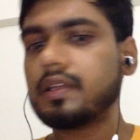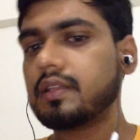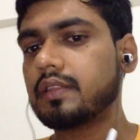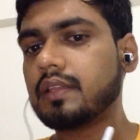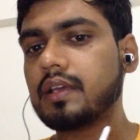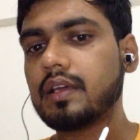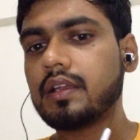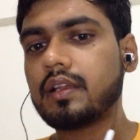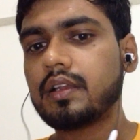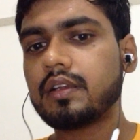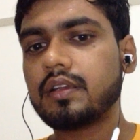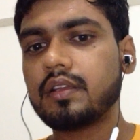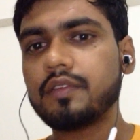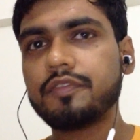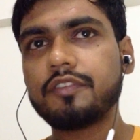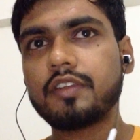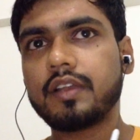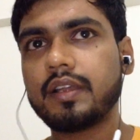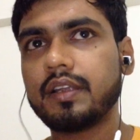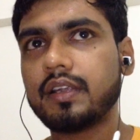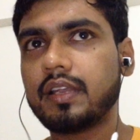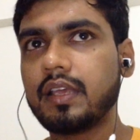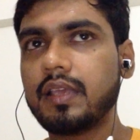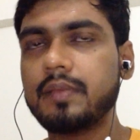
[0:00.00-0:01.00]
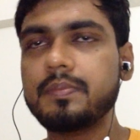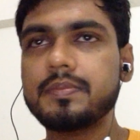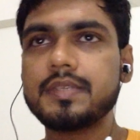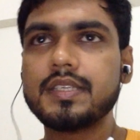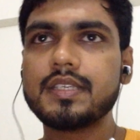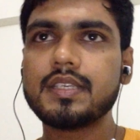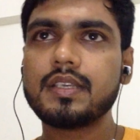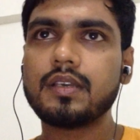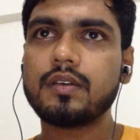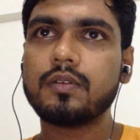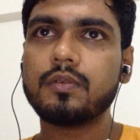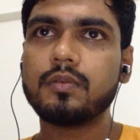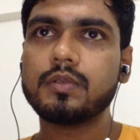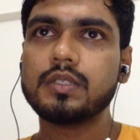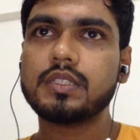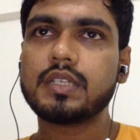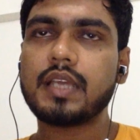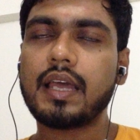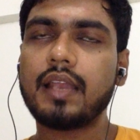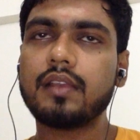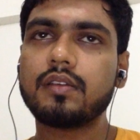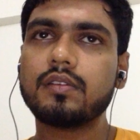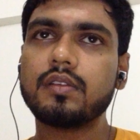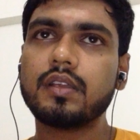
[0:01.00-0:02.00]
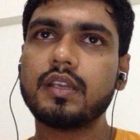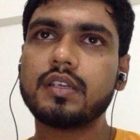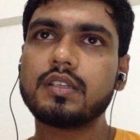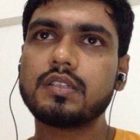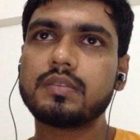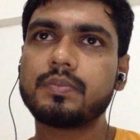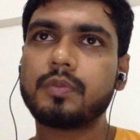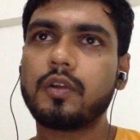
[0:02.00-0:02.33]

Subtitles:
there are different teams which calculates